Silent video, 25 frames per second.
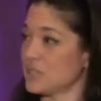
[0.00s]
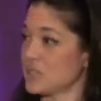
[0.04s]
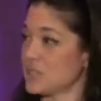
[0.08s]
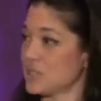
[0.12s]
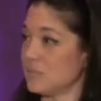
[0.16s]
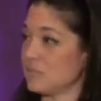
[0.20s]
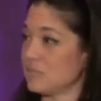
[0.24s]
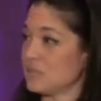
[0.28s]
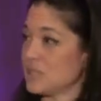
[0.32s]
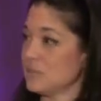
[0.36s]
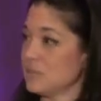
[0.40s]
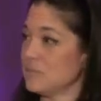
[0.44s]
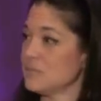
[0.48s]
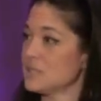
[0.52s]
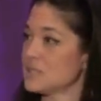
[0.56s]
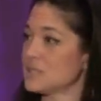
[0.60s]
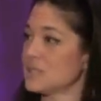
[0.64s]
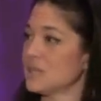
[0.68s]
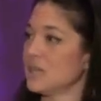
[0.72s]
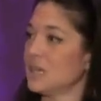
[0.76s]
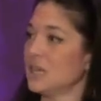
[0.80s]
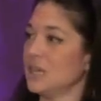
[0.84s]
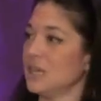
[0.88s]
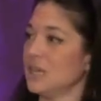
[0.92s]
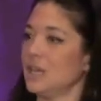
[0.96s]

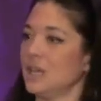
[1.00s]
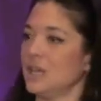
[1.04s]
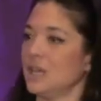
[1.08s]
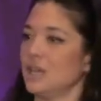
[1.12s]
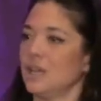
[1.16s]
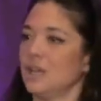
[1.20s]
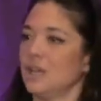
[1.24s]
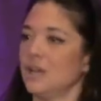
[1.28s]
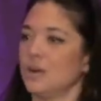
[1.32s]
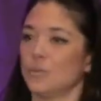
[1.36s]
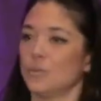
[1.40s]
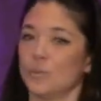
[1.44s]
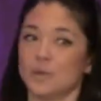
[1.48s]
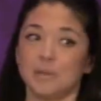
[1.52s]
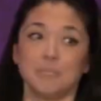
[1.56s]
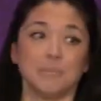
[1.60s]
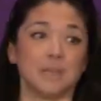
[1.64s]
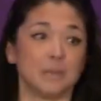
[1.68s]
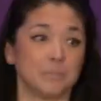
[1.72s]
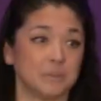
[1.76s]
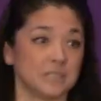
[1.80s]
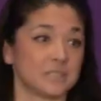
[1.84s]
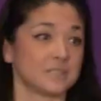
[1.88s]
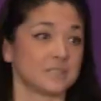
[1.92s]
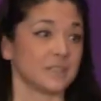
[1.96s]
symptoms. We
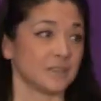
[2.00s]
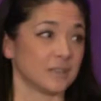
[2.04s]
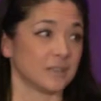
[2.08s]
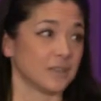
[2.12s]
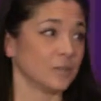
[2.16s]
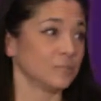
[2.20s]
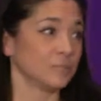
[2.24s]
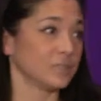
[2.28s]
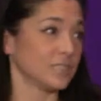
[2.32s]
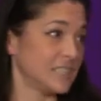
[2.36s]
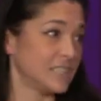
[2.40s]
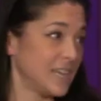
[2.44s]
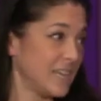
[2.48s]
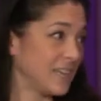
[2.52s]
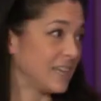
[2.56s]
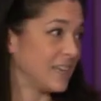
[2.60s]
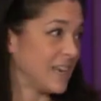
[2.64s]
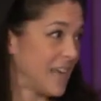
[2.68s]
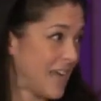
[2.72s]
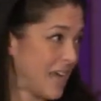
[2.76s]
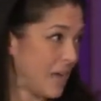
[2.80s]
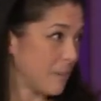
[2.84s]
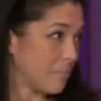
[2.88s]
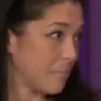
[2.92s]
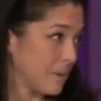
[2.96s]
may be sent home to take a
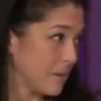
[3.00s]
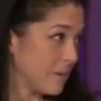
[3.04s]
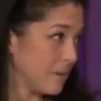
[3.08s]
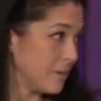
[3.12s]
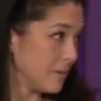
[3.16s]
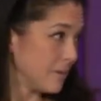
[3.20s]
nap.